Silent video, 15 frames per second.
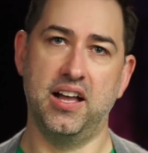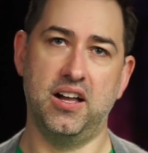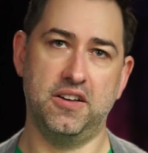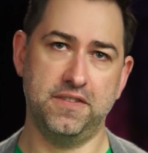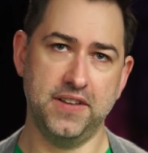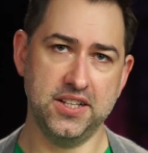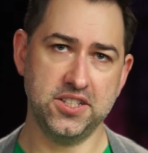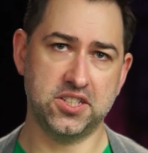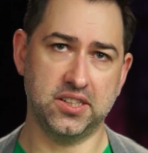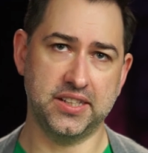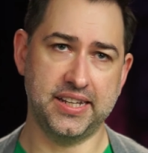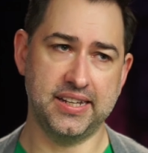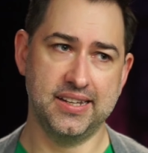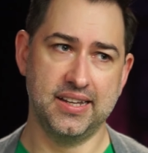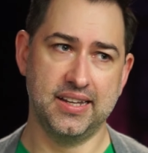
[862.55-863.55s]

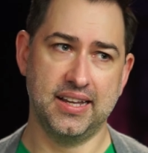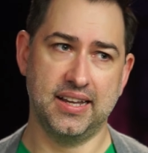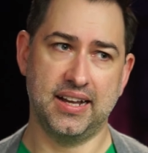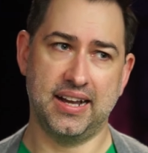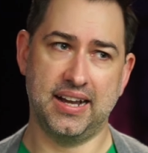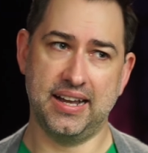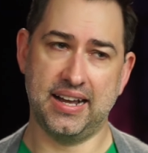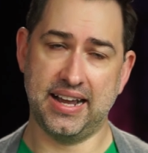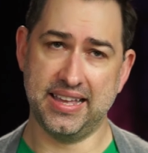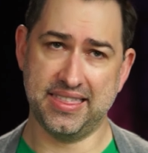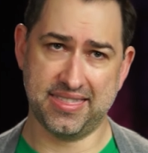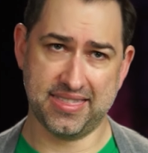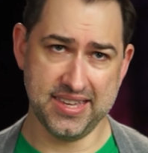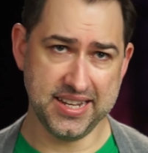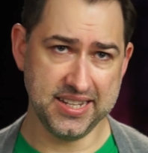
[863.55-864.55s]
Eventually, I
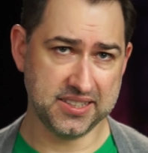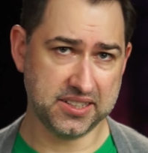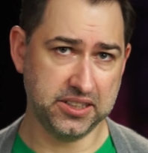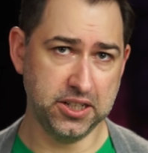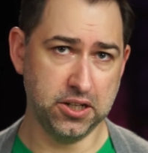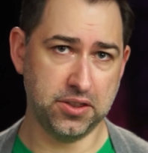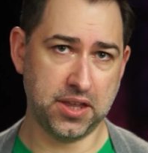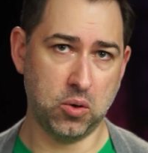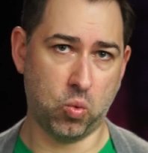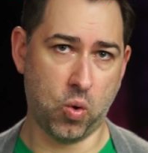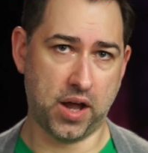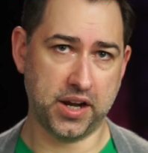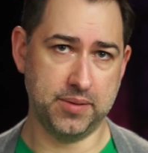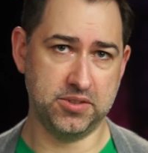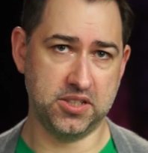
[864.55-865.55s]
think it's clear they
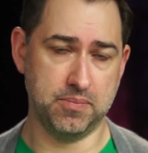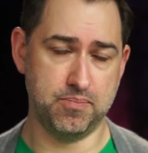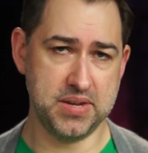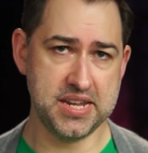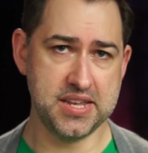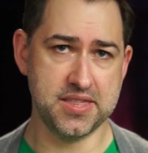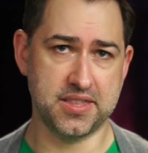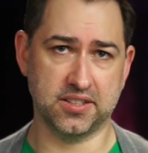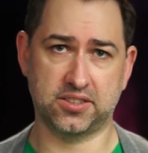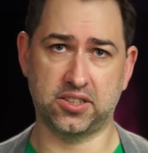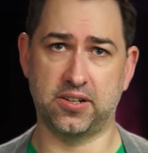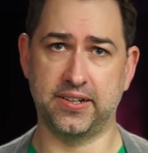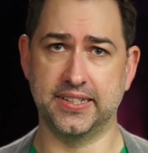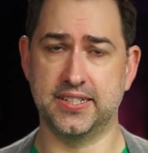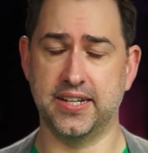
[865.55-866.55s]
want him to be the
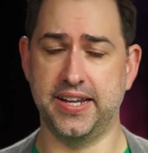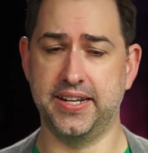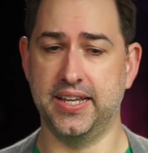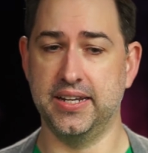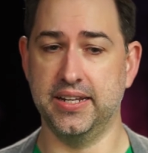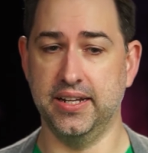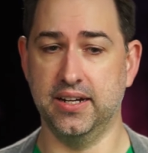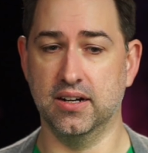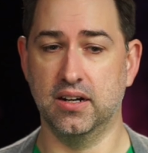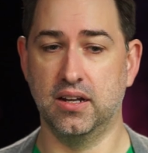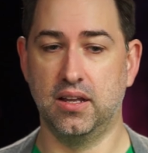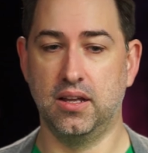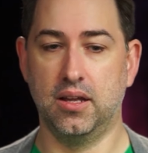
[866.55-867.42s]
starting tight end here.